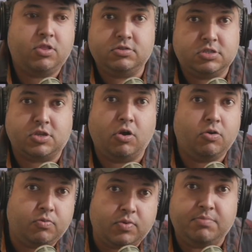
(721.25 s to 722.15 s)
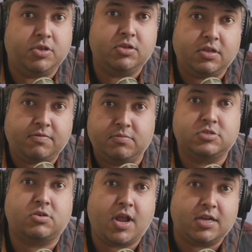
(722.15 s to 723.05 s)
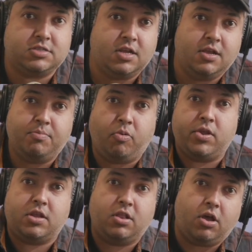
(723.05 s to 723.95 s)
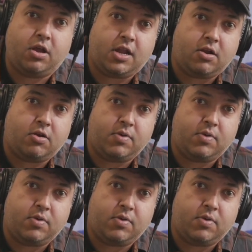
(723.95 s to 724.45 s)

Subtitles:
they'll just go rebuild it from scratch, point Claude at our